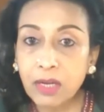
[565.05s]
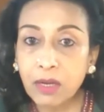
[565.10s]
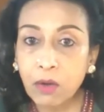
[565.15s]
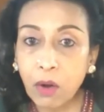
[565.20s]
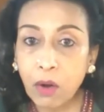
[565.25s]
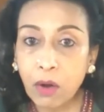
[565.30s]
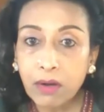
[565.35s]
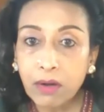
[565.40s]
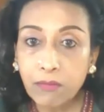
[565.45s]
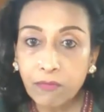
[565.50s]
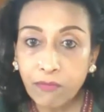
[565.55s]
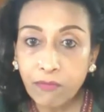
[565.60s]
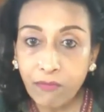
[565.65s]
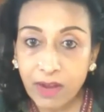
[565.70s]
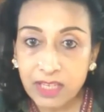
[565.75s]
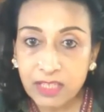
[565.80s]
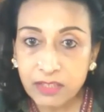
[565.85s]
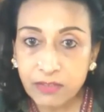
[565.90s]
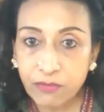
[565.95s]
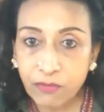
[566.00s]
got
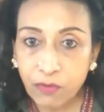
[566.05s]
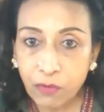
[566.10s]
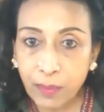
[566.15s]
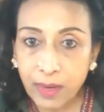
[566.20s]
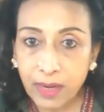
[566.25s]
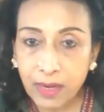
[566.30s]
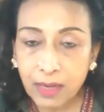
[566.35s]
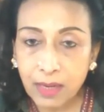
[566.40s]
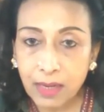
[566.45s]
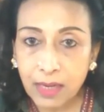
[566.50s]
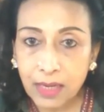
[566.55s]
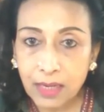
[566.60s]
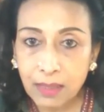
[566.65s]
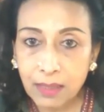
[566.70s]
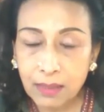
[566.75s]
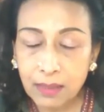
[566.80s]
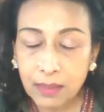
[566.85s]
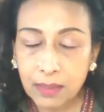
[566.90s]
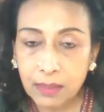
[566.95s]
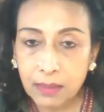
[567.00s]
first woman
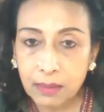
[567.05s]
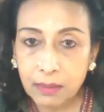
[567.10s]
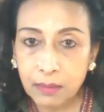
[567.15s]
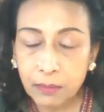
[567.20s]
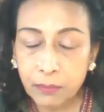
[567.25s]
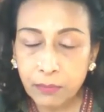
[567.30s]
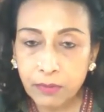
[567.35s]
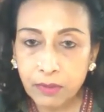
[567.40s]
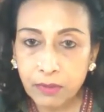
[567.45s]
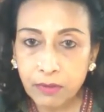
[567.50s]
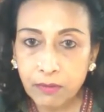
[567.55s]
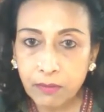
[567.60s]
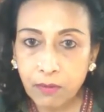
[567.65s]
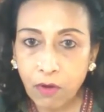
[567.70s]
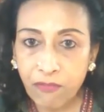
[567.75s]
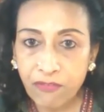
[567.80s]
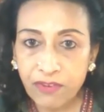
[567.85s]
uh, uh,